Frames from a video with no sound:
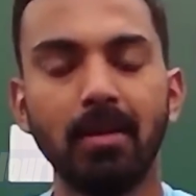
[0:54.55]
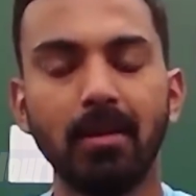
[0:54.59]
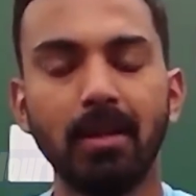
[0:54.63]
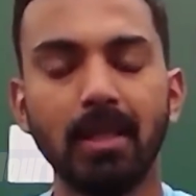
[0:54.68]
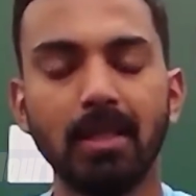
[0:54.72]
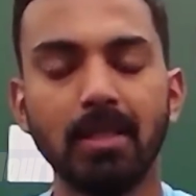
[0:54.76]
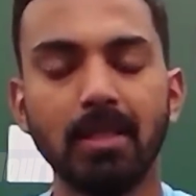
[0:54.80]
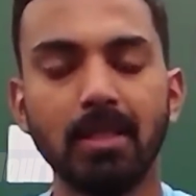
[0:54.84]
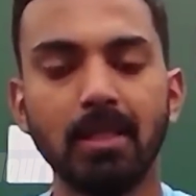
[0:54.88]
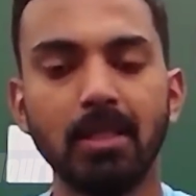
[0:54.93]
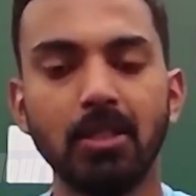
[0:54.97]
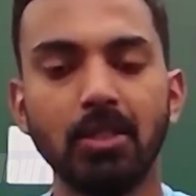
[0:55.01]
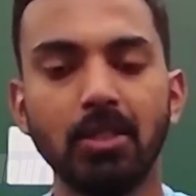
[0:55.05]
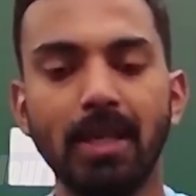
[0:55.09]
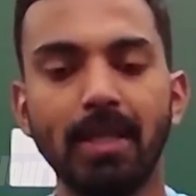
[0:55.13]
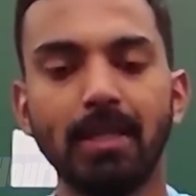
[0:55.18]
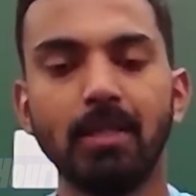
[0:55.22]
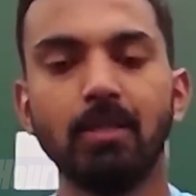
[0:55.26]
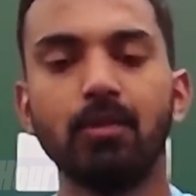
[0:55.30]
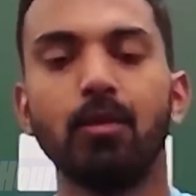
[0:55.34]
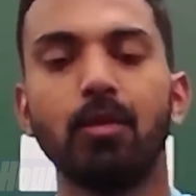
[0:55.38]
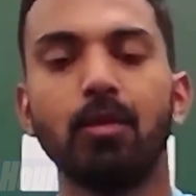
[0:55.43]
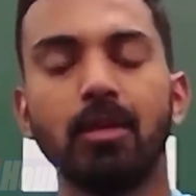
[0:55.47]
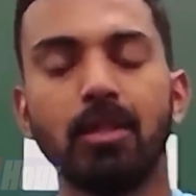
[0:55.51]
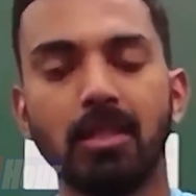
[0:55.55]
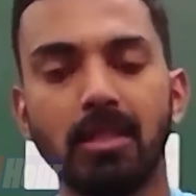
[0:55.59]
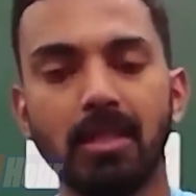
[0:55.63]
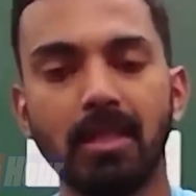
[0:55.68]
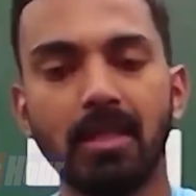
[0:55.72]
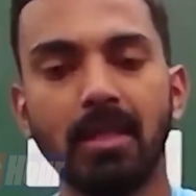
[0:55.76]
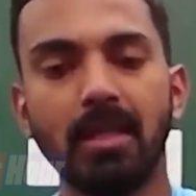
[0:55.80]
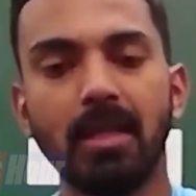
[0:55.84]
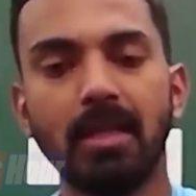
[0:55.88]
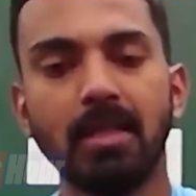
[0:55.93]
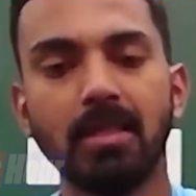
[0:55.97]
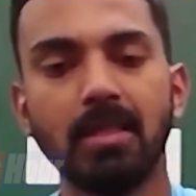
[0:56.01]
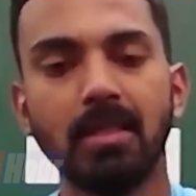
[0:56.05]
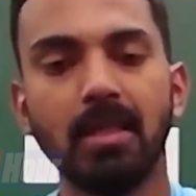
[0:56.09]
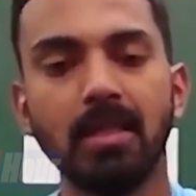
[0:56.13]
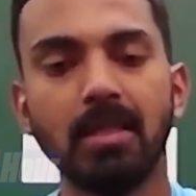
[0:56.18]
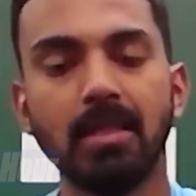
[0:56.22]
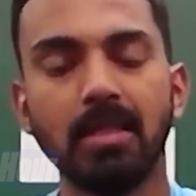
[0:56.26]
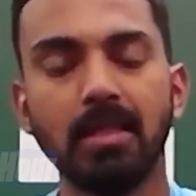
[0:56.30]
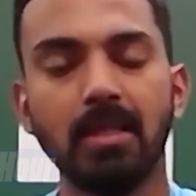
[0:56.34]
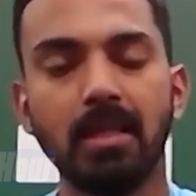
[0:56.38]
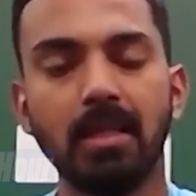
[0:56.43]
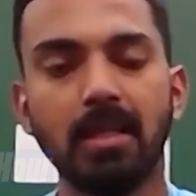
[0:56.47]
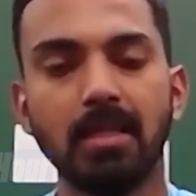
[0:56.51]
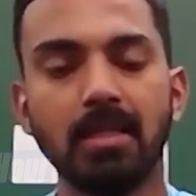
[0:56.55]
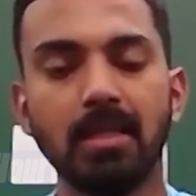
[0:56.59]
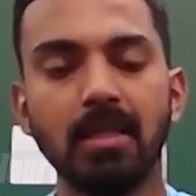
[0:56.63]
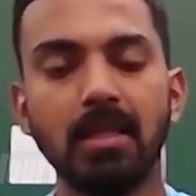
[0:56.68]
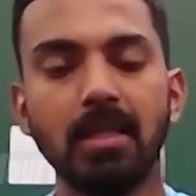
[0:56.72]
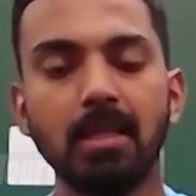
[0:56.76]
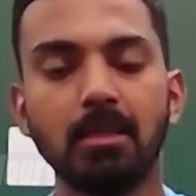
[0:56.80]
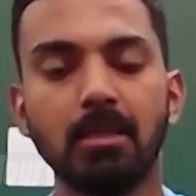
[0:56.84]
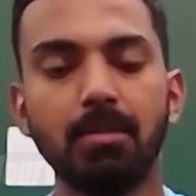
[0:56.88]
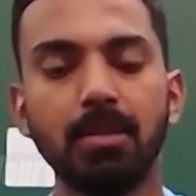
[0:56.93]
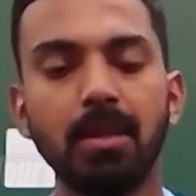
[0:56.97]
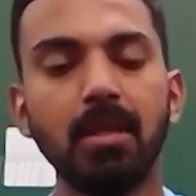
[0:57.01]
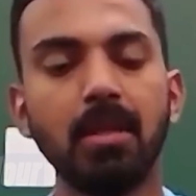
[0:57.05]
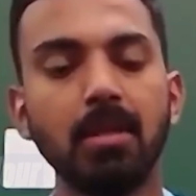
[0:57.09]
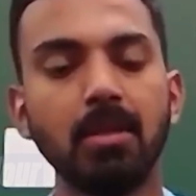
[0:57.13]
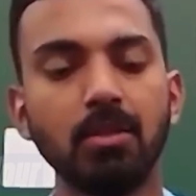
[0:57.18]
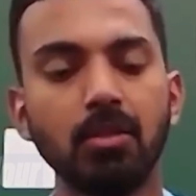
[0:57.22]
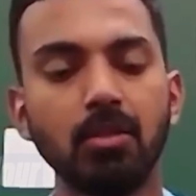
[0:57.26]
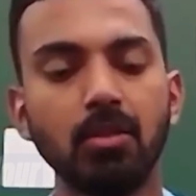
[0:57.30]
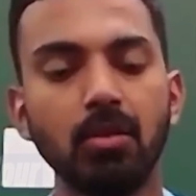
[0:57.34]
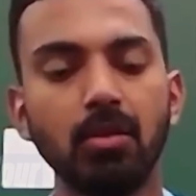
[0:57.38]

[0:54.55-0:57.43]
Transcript: that's the challenge for us, and that's the experience.